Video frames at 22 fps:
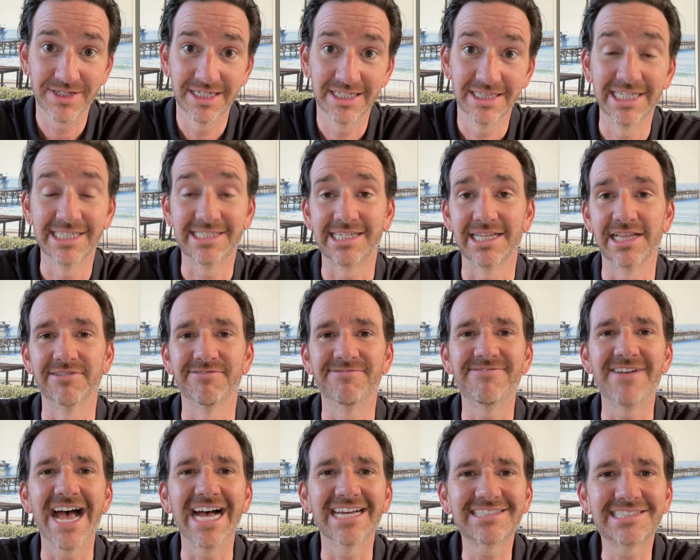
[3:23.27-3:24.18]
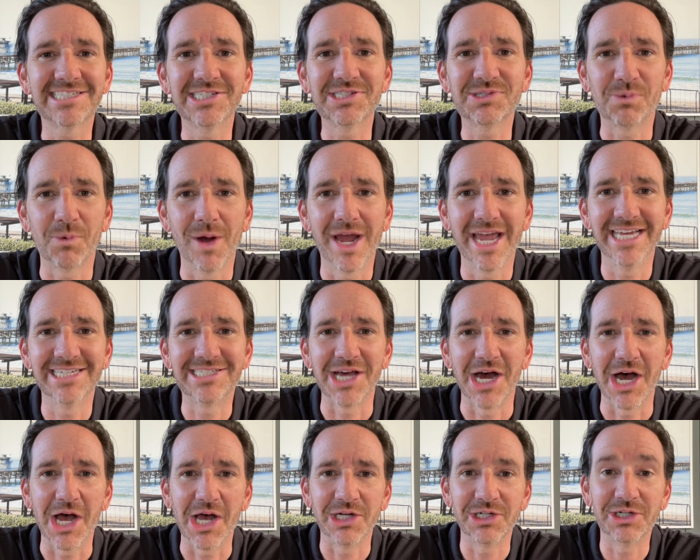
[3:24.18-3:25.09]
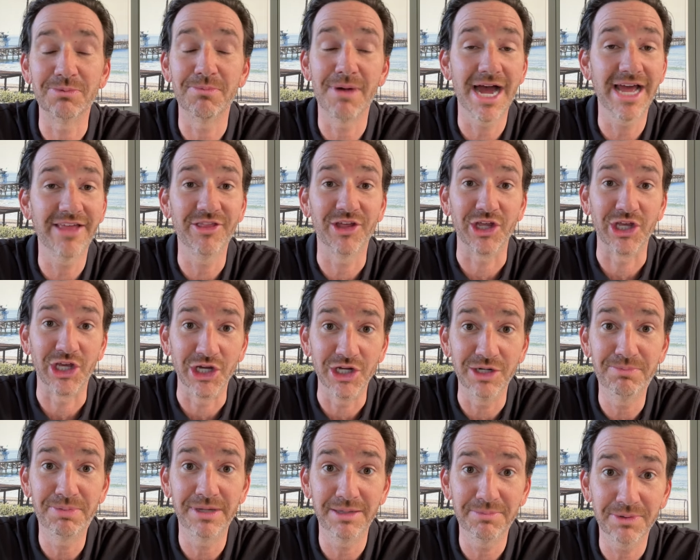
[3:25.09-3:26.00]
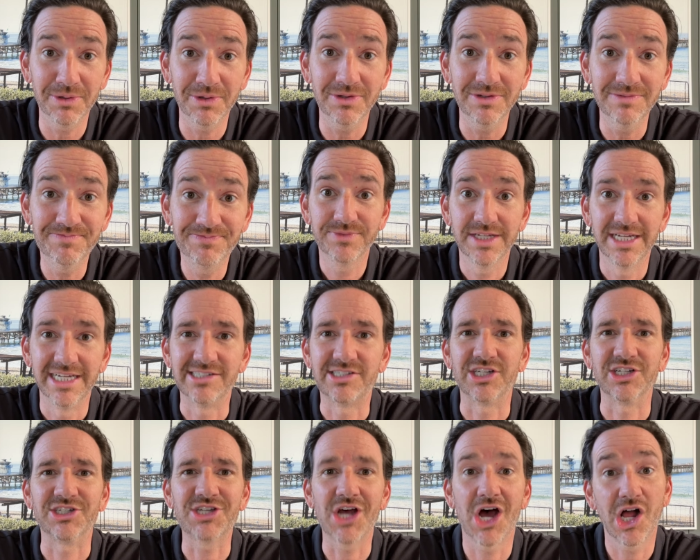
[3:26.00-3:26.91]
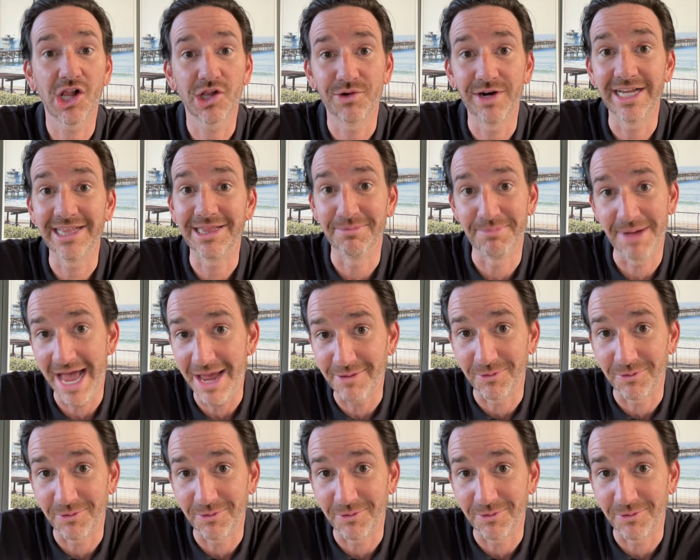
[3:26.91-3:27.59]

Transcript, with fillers: Listen, the fastest way to undermine the good people is to tolerate the bad